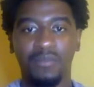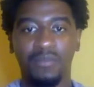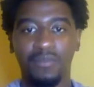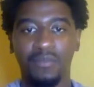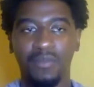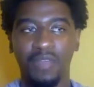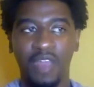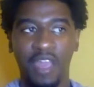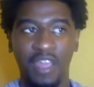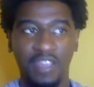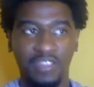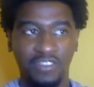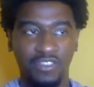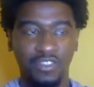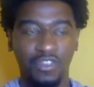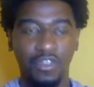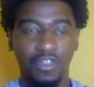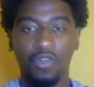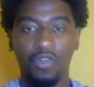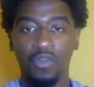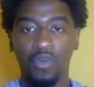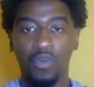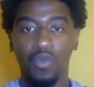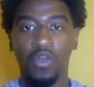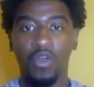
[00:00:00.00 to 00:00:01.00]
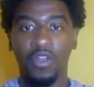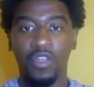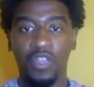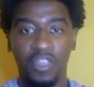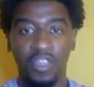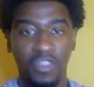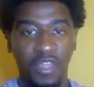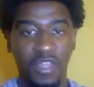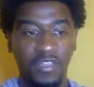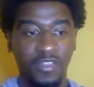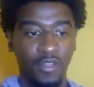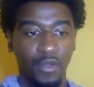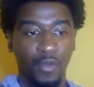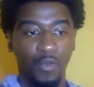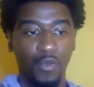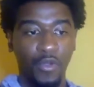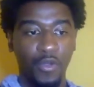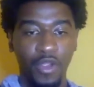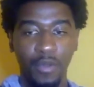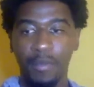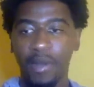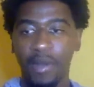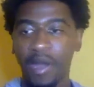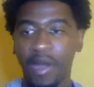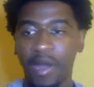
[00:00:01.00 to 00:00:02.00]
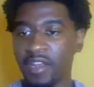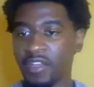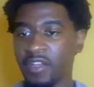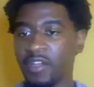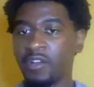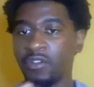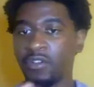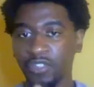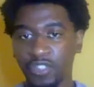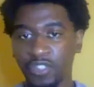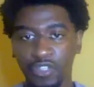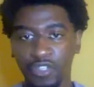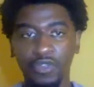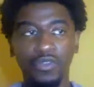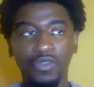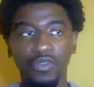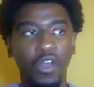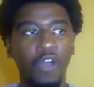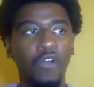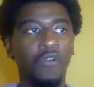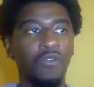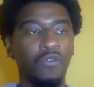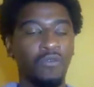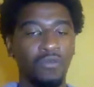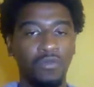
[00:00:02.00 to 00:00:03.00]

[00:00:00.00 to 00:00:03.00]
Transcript: It has to go to work. Like where your body goes, you go.